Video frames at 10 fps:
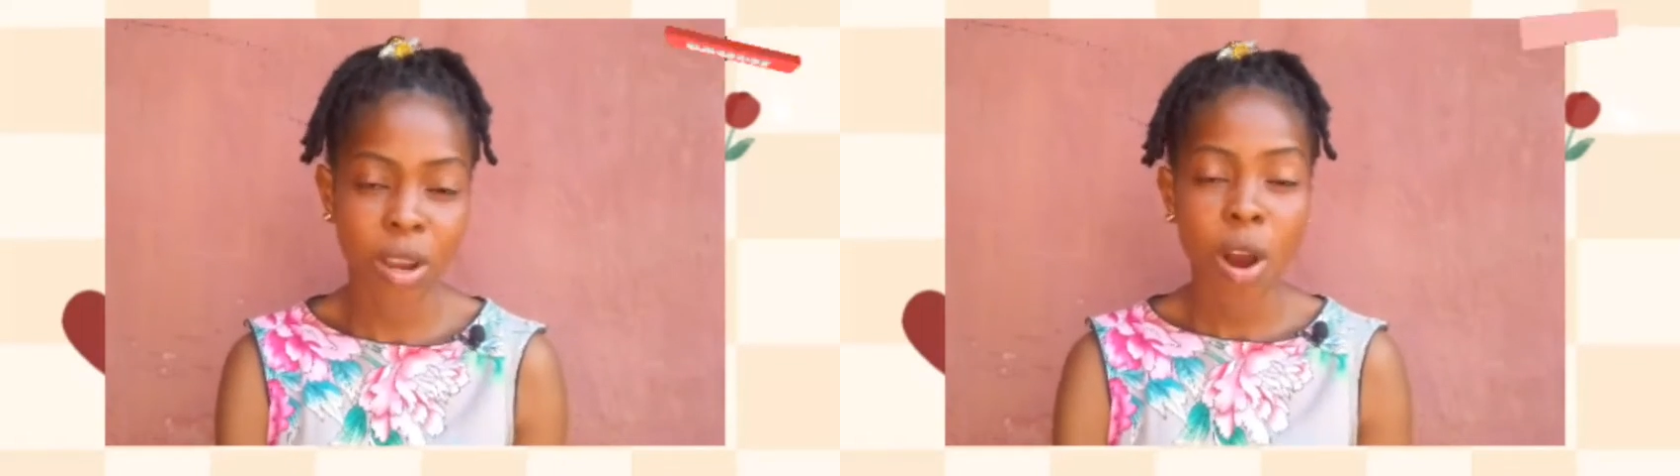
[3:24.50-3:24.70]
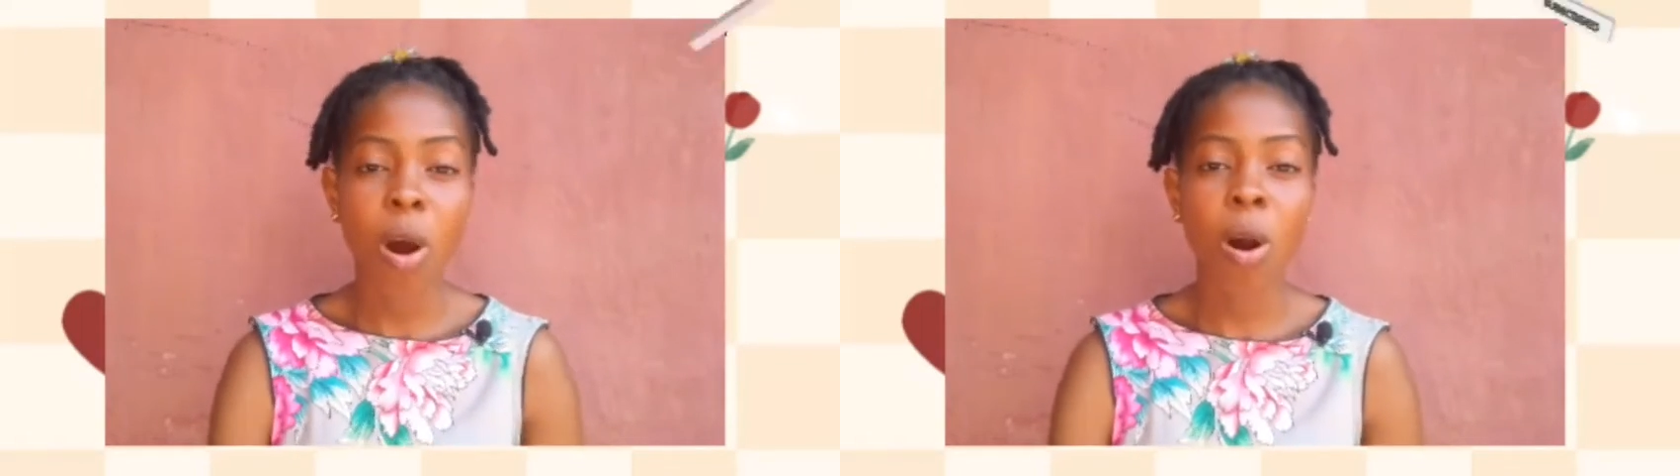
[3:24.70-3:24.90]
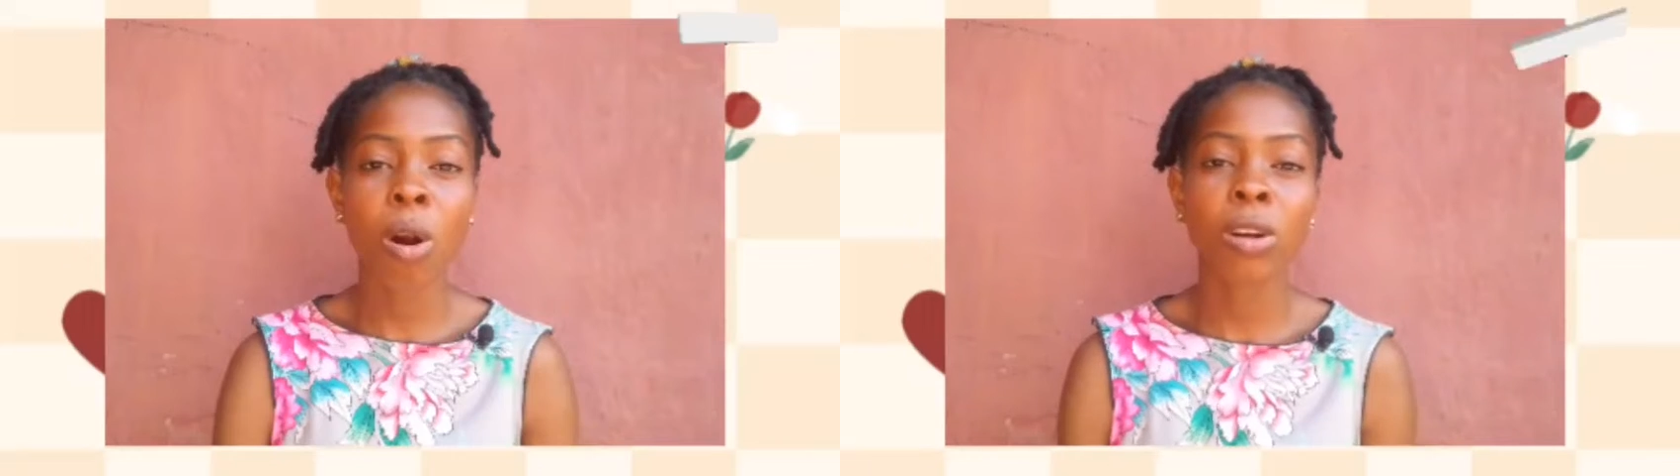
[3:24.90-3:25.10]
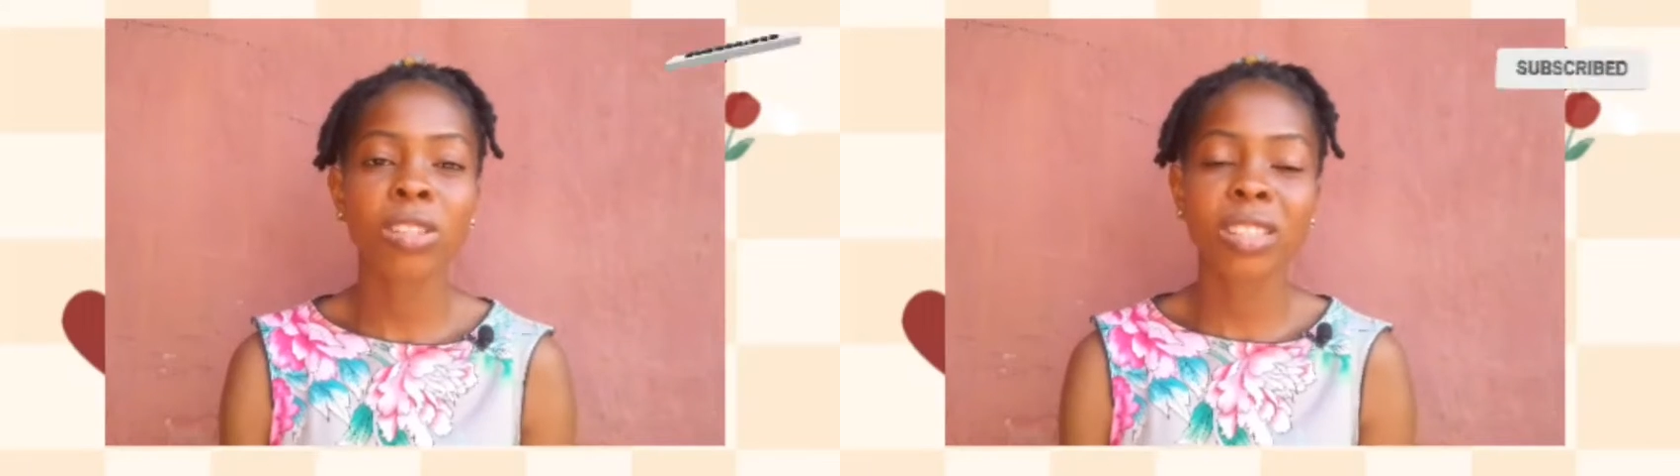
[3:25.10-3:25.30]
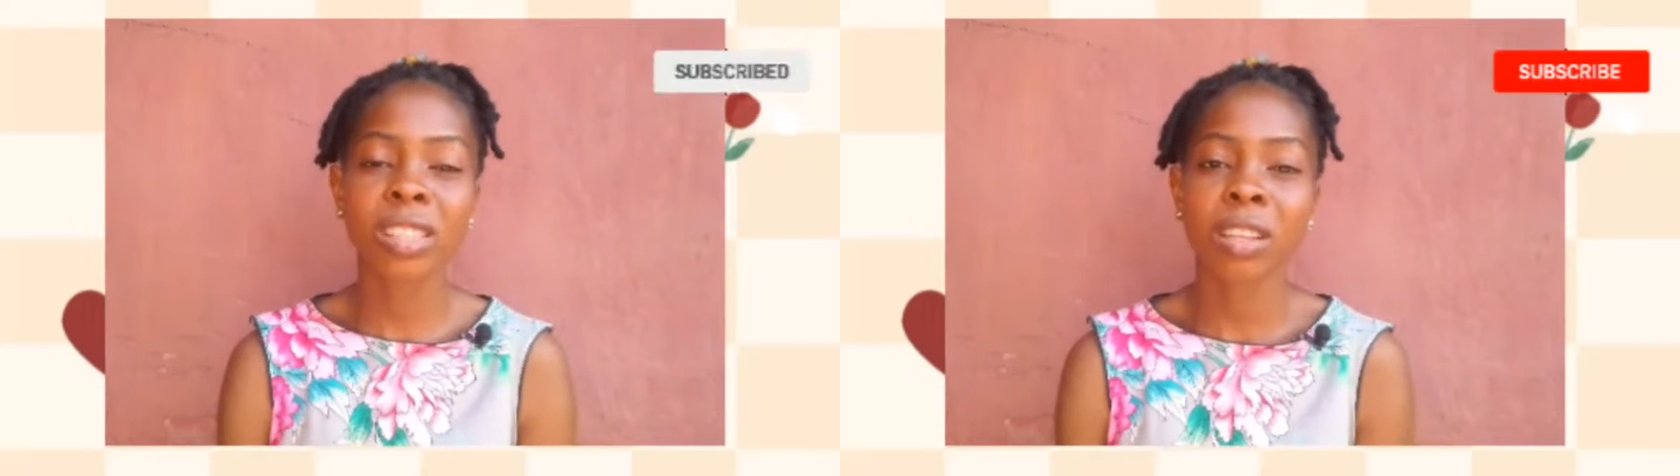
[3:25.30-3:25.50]
or see
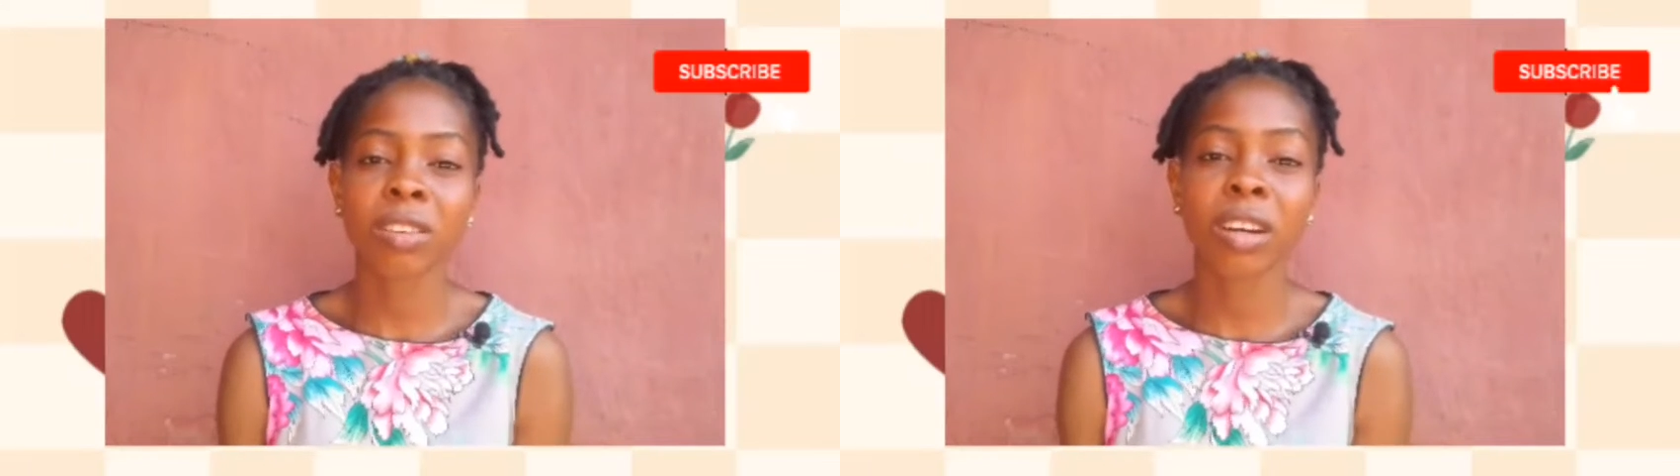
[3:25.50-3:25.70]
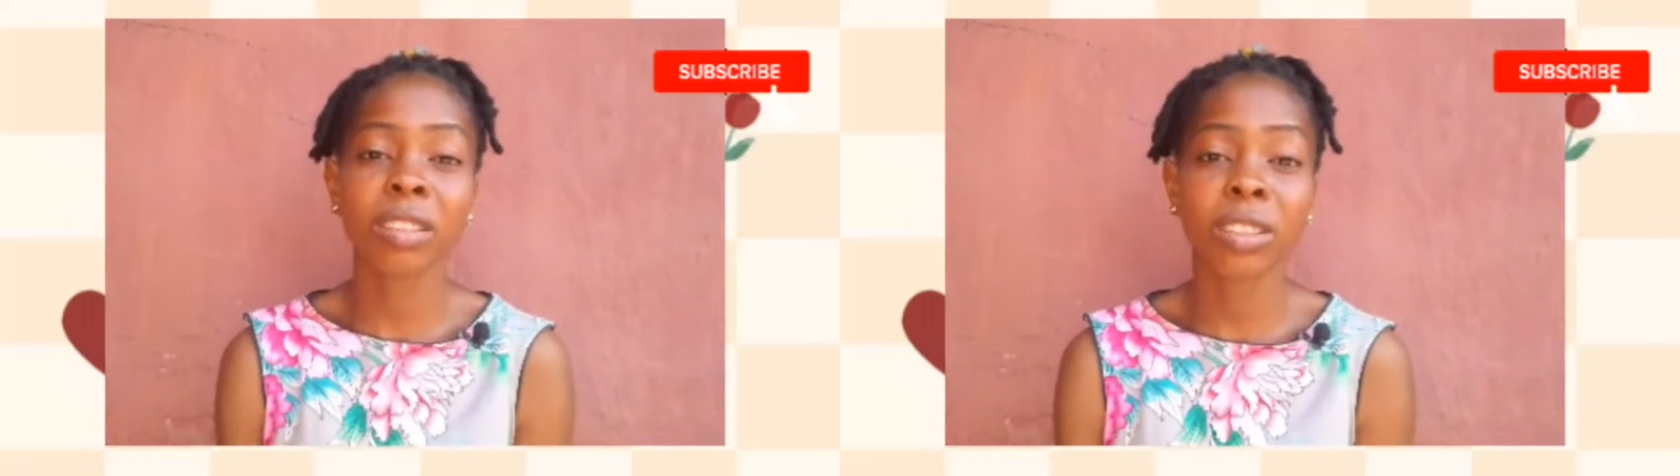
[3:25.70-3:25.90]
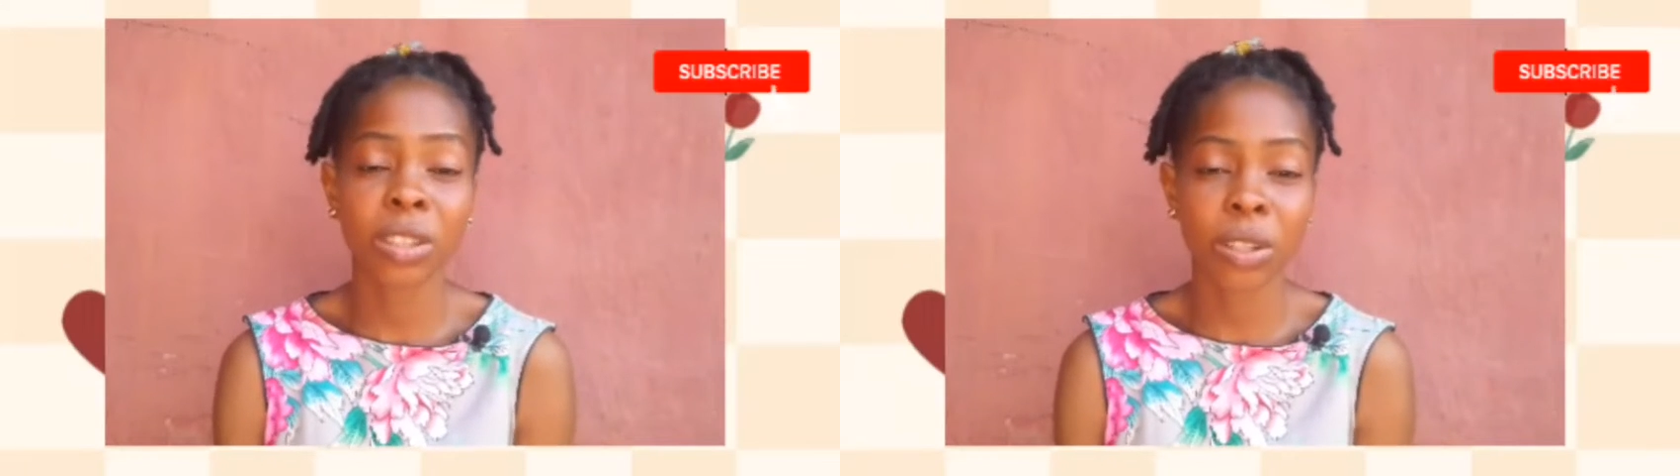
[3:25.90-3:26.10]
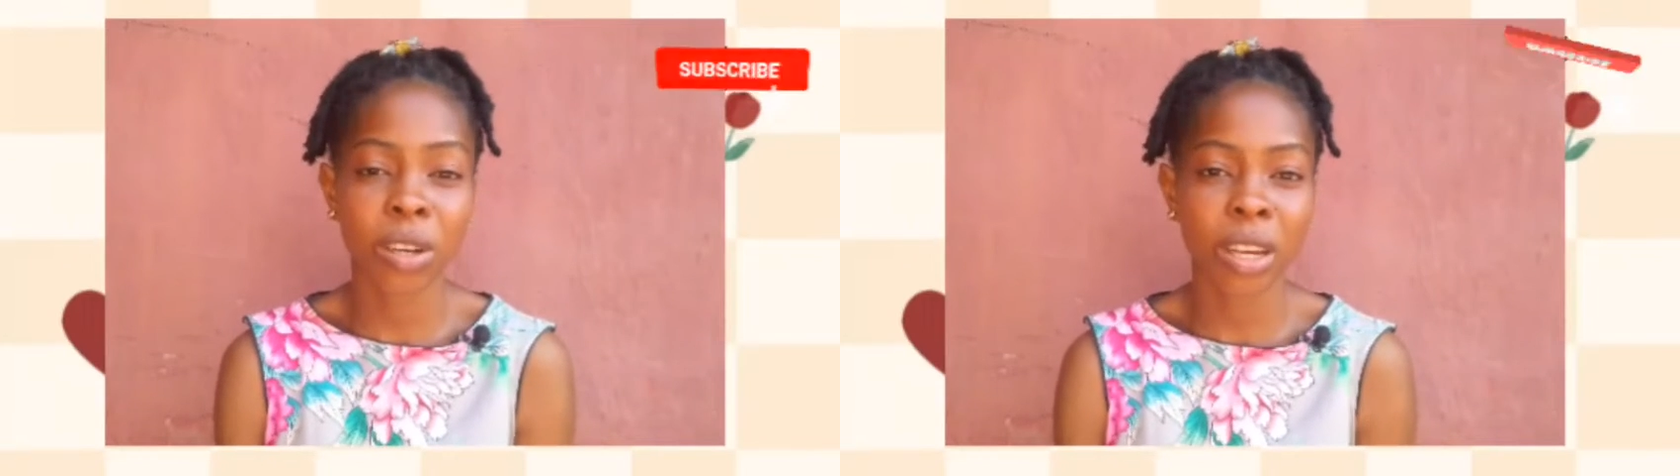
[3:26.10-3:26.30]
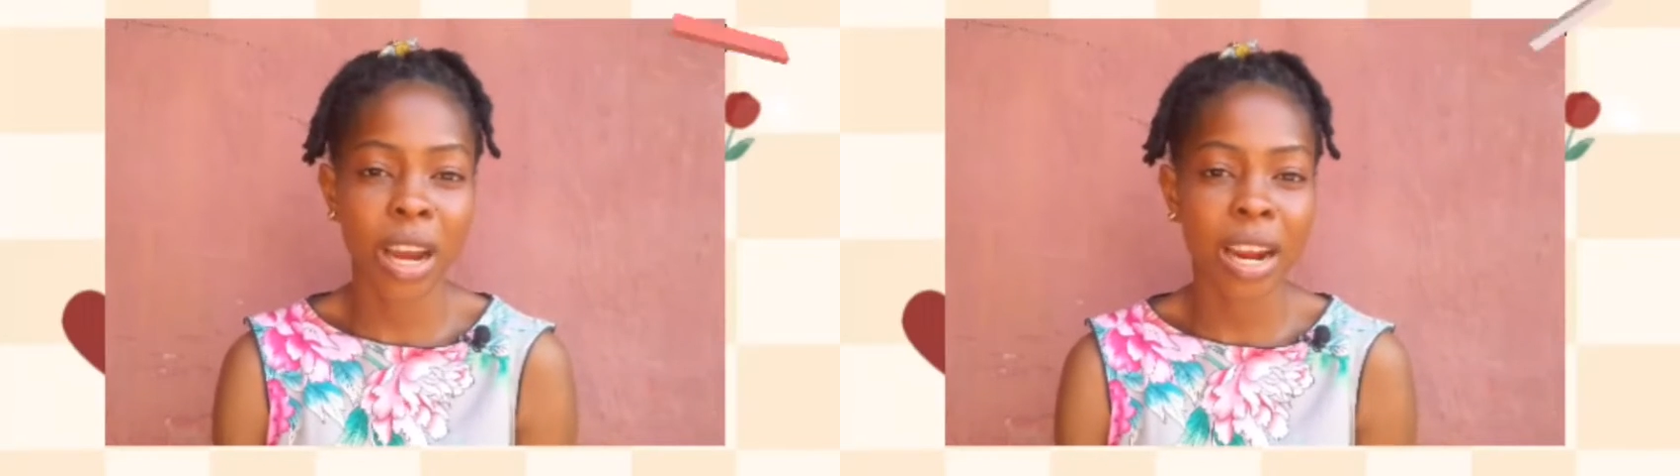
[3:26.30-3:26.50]
their tradition
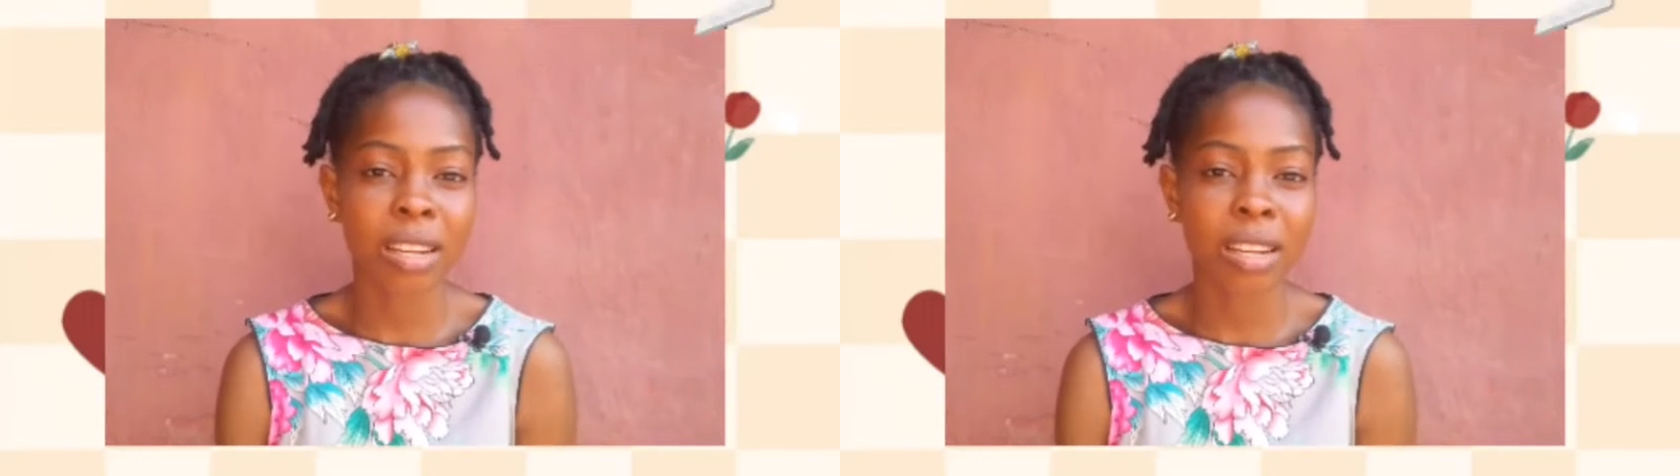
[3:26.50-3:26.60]
as